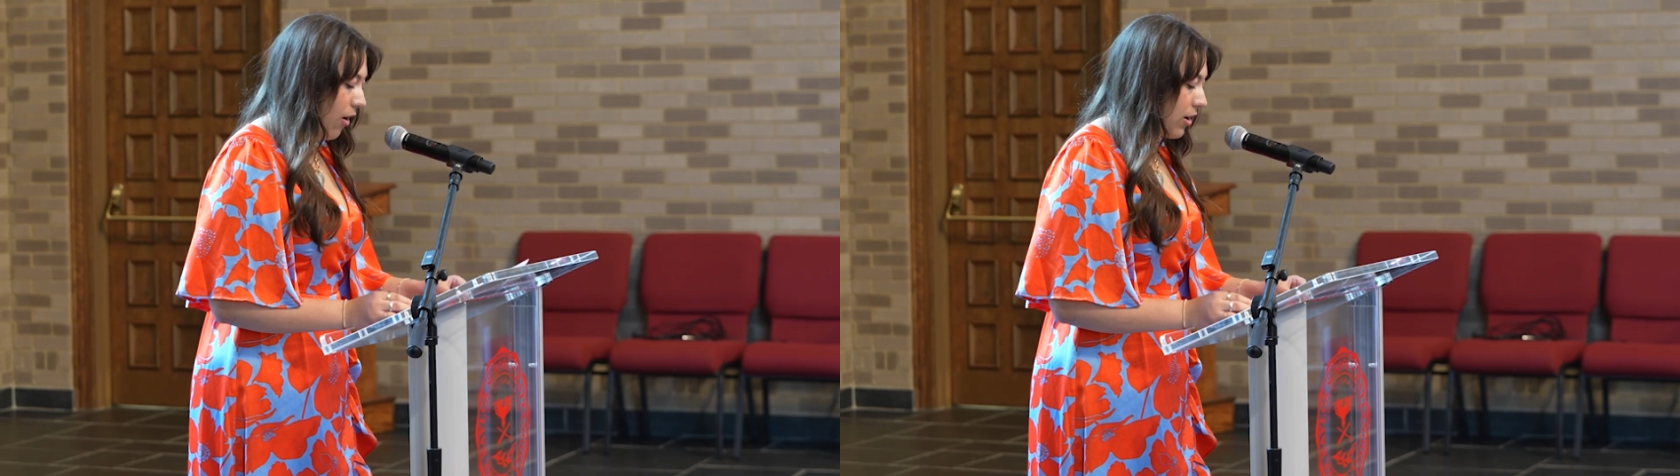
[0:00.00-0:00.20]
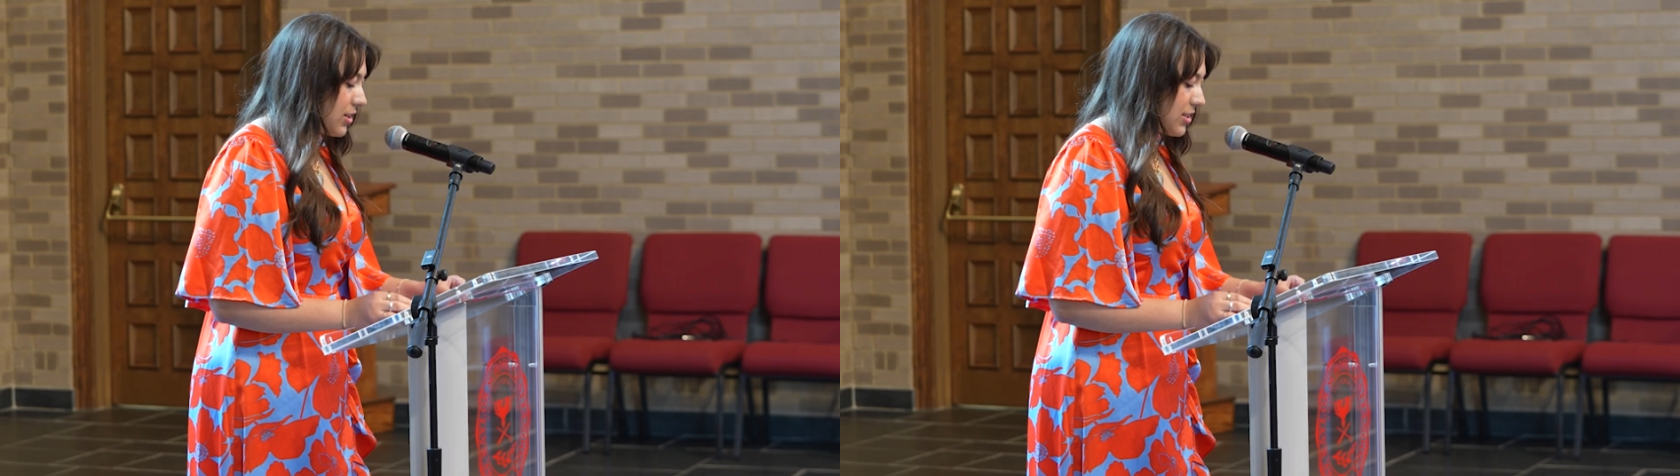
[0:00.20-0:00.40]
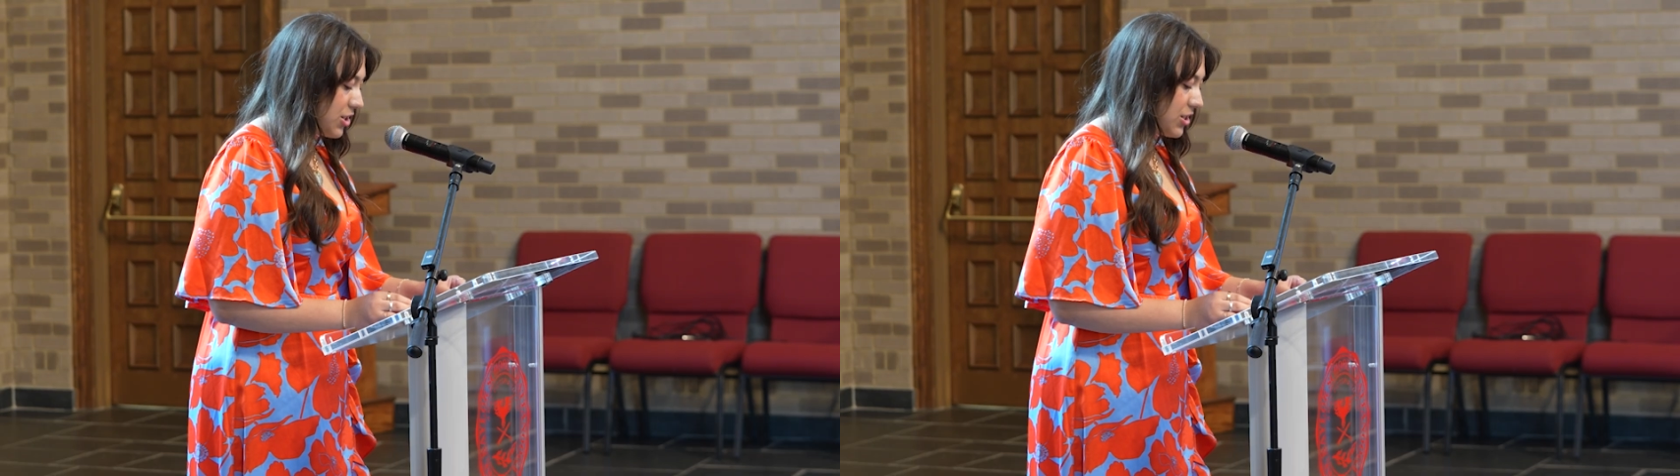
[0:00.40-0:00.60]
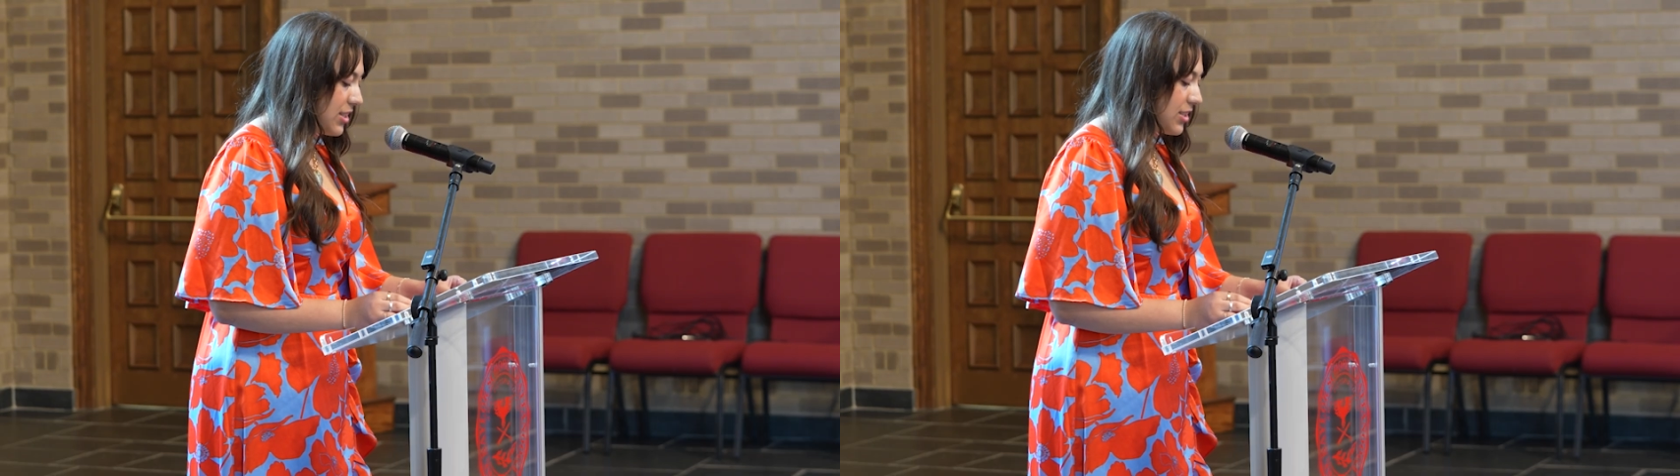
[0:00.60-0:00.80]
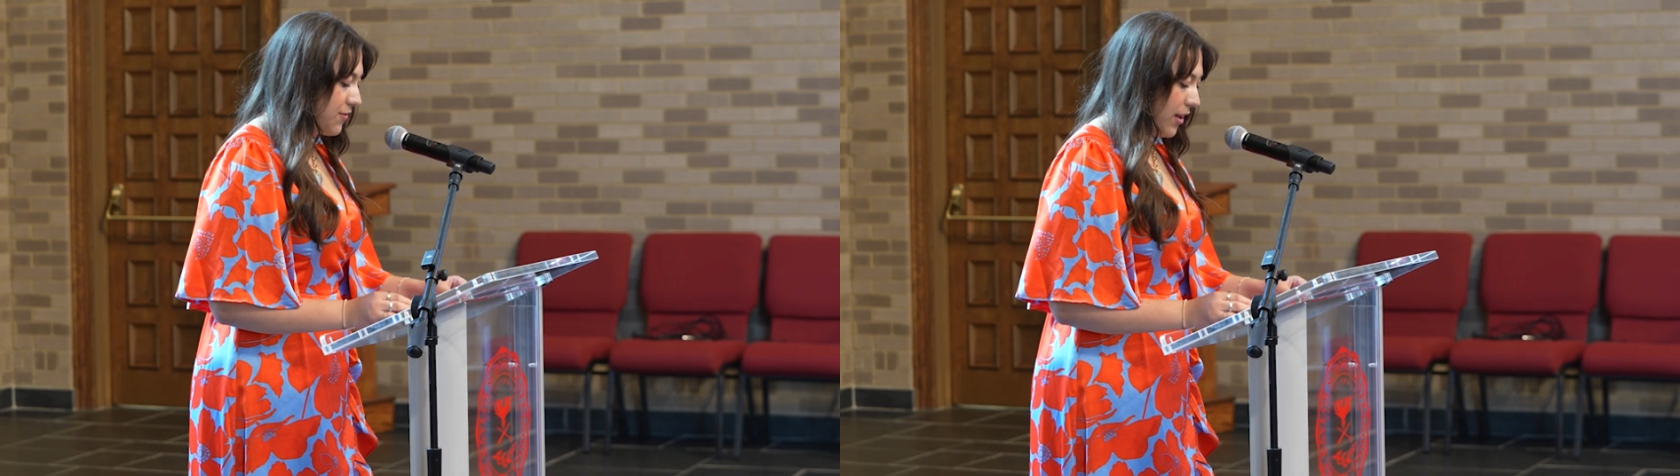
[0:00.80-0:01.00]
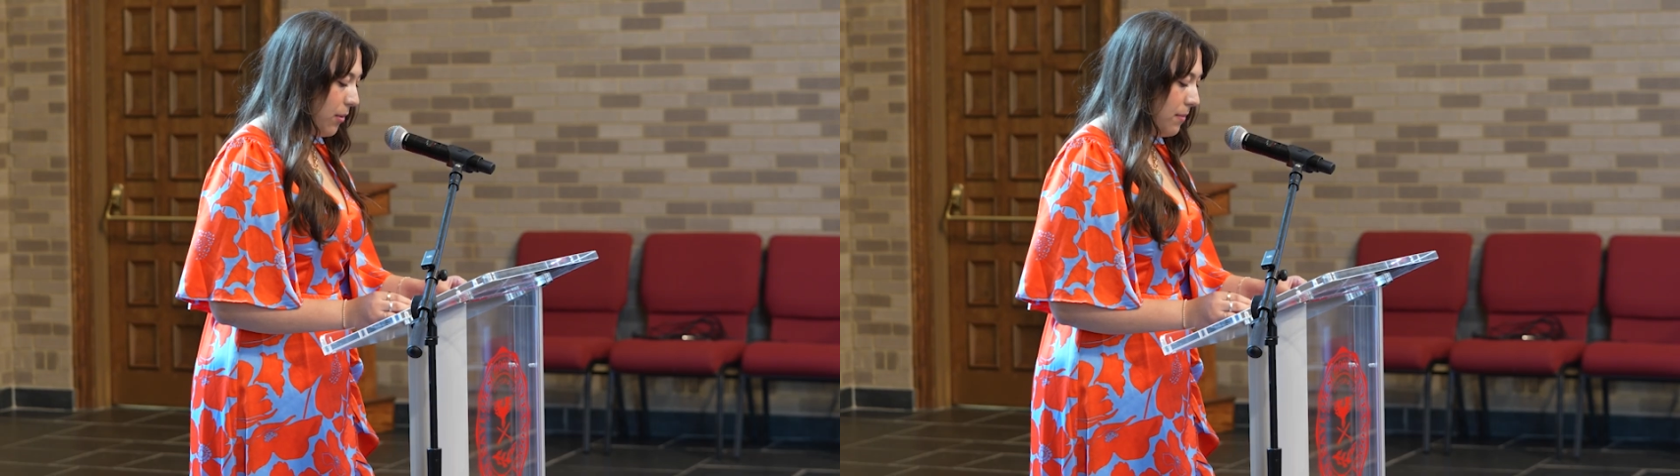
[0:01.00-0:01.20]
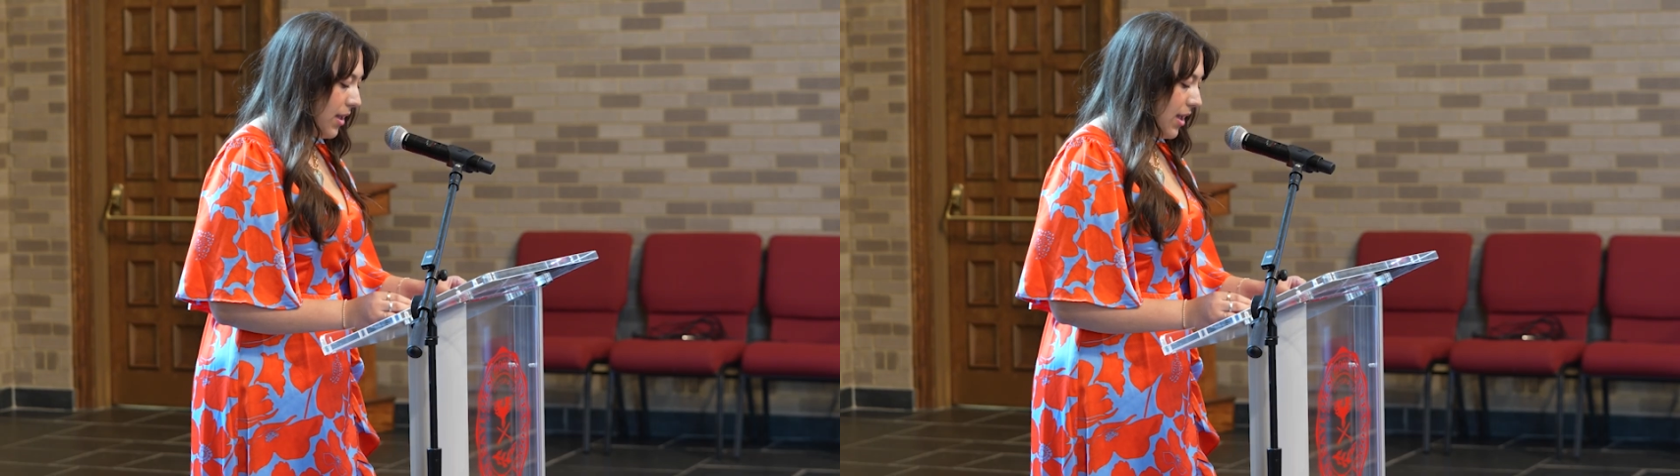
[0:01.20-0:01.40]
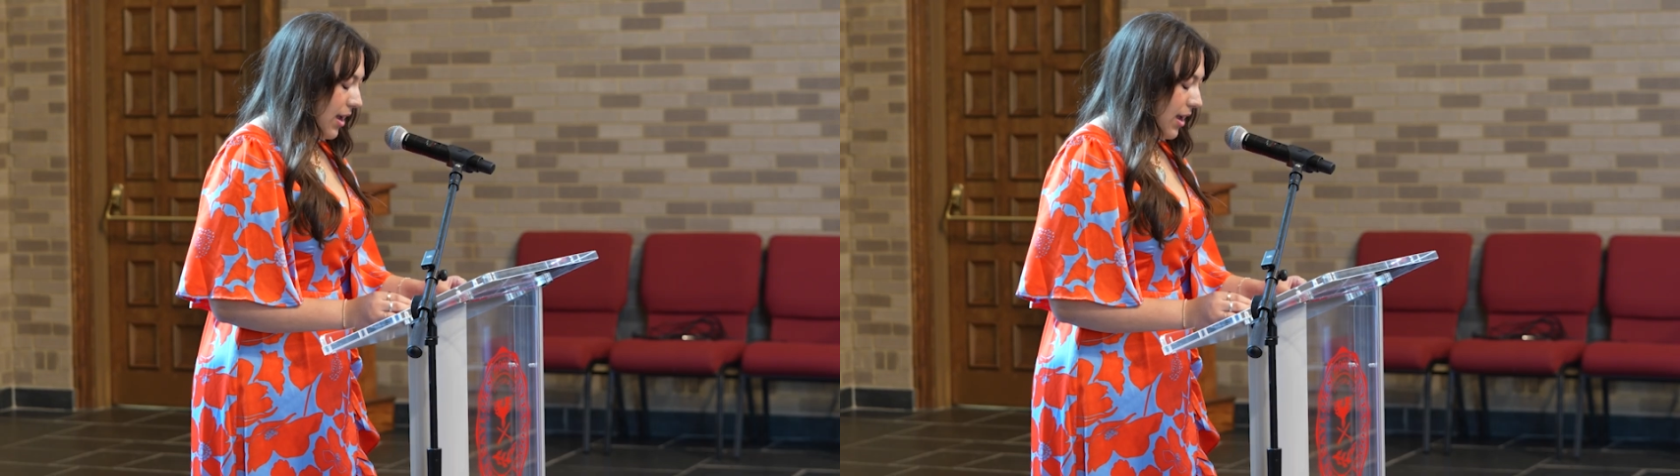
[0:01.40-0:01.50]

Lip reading: art such as this film